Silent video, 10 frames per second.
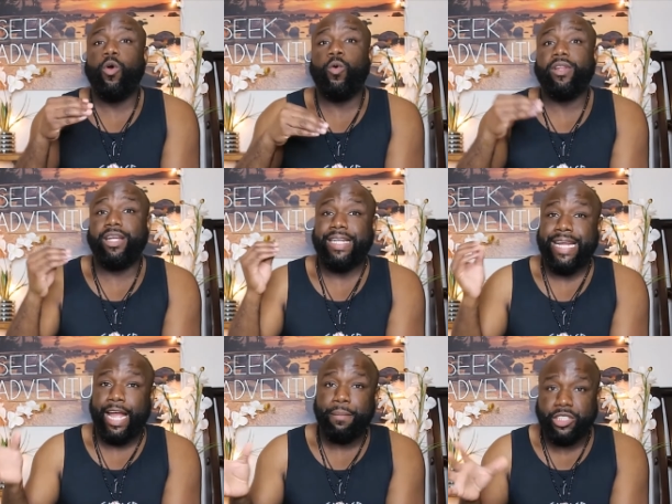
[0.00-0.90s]
or the
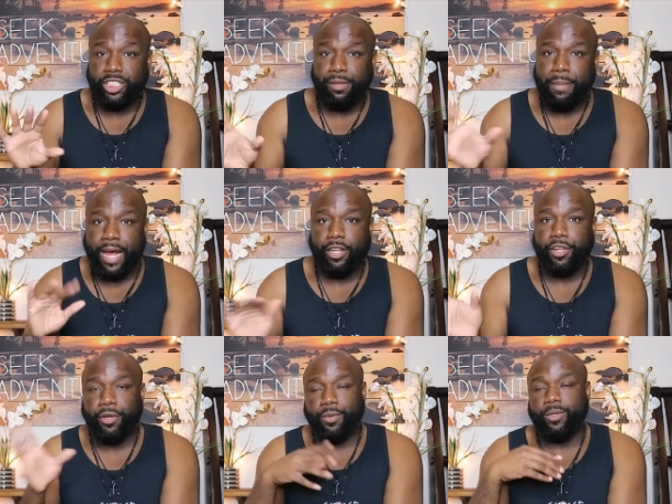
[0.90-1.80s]
damaging
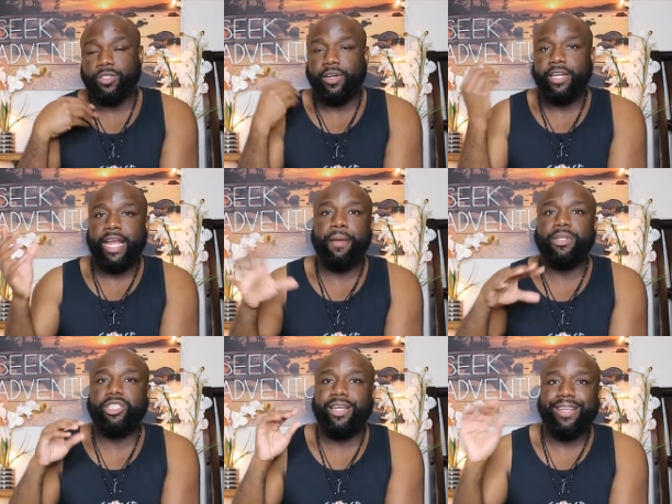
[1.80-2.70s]
molecules or the
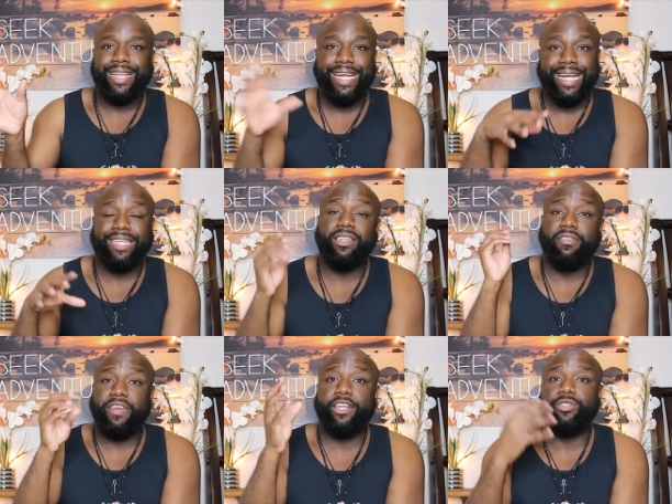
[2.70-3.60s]
damaging things that
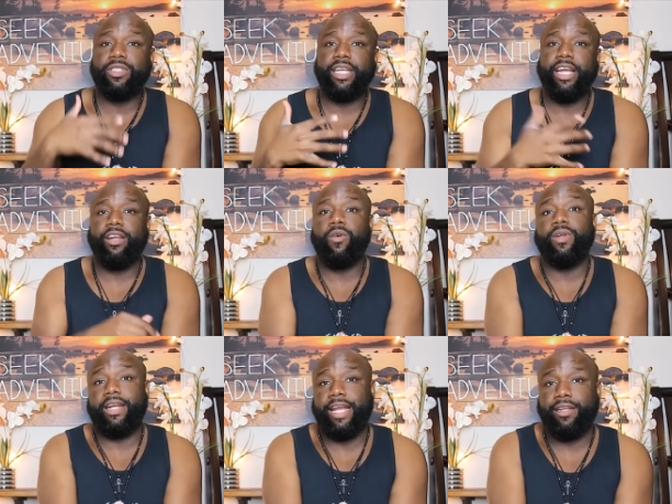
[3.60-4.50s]
affect your skin
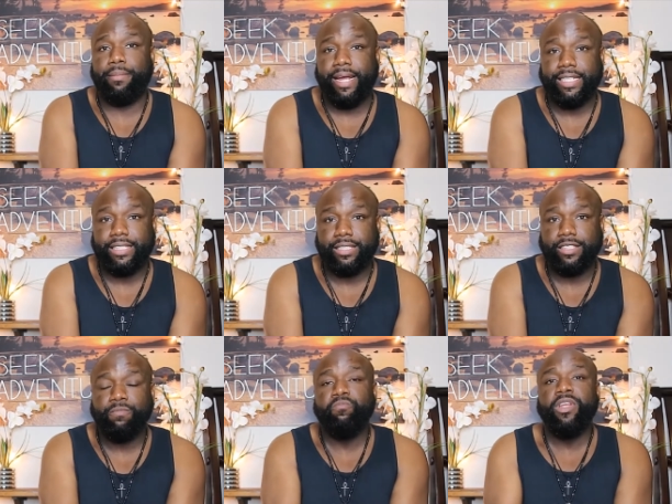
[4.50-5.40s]
on a daily
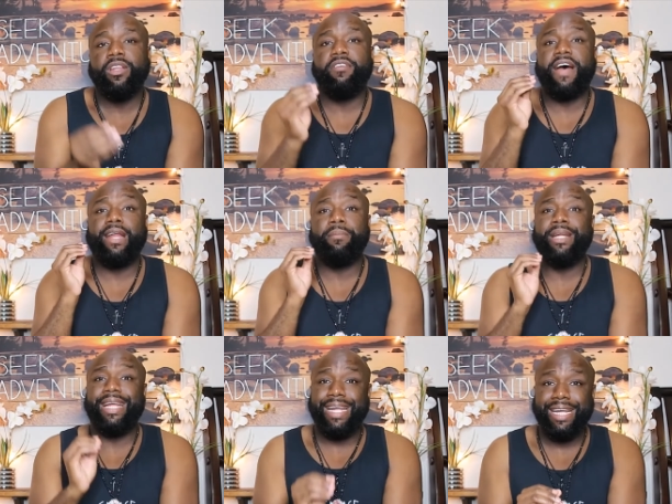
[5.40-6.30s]
basis. The
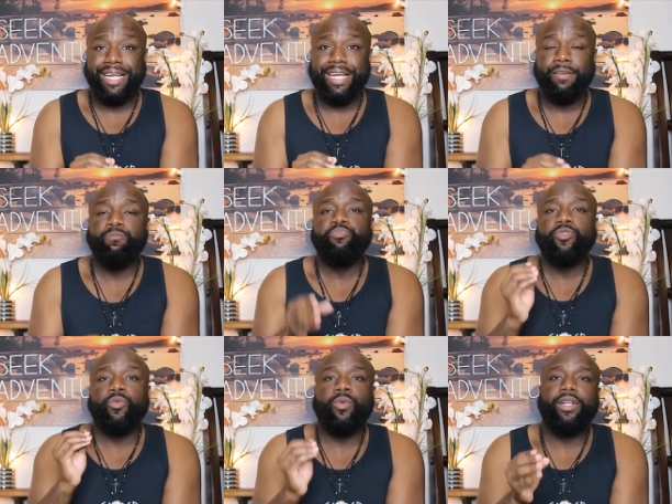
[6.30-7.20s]
vitamin E
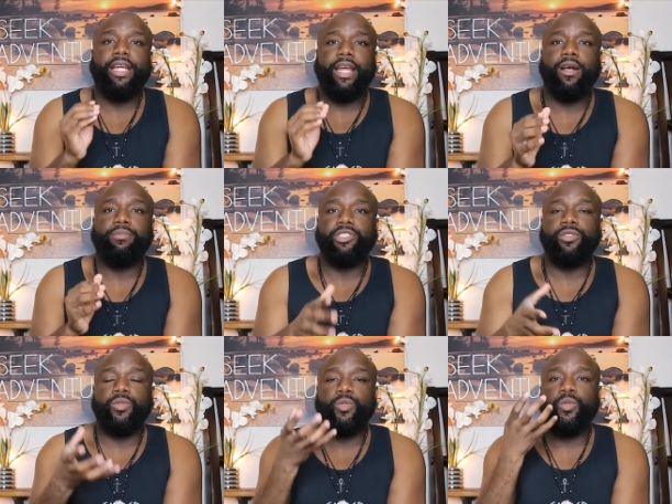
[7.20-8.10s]
really helps
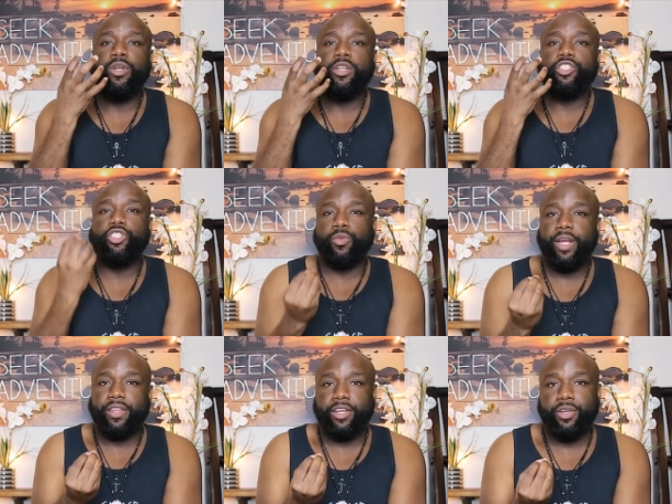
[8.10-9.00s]
to
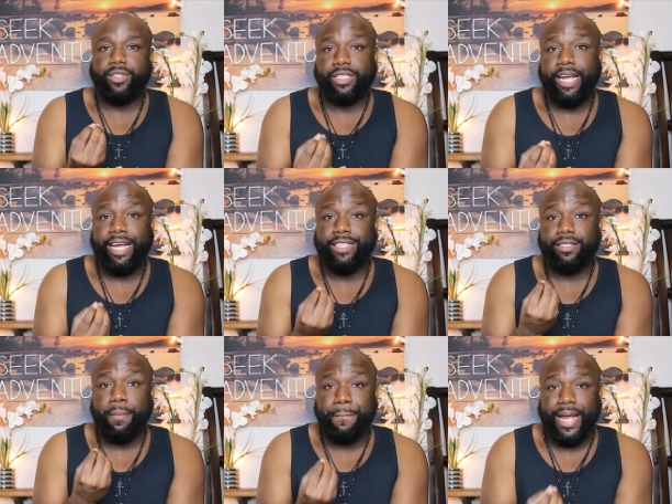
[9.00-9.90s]
strengthen your skin's
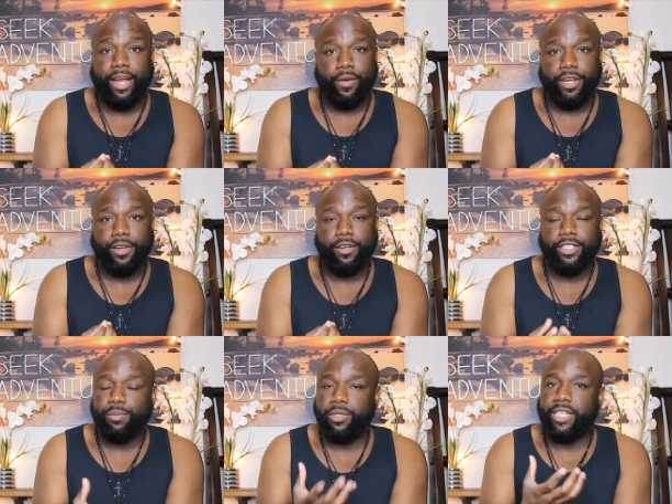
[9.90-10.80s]
barrier,
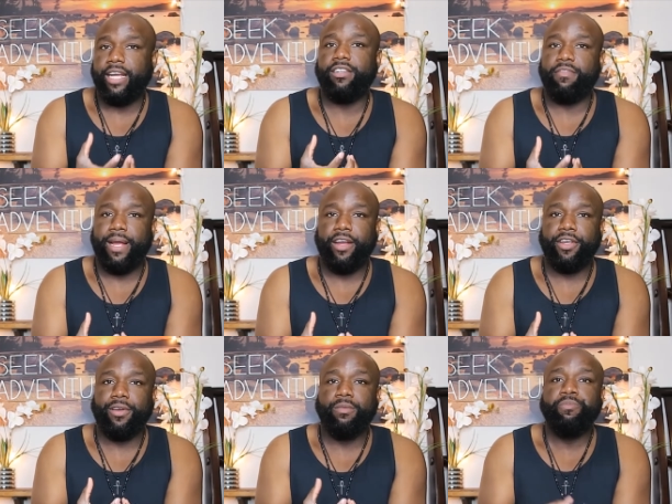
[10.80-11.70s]
its protective
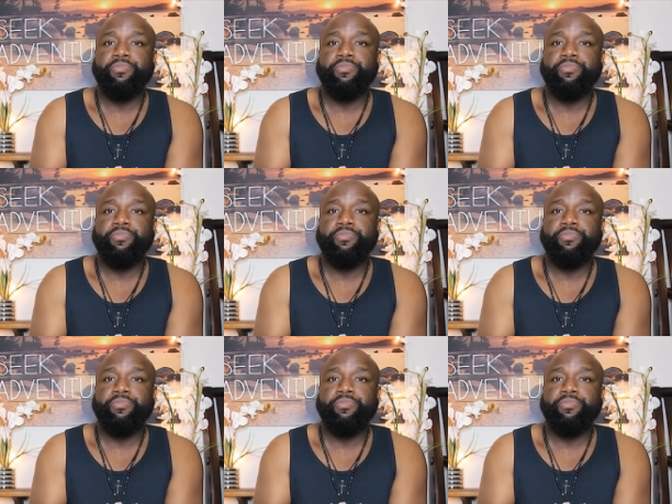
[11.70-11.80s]
barrier,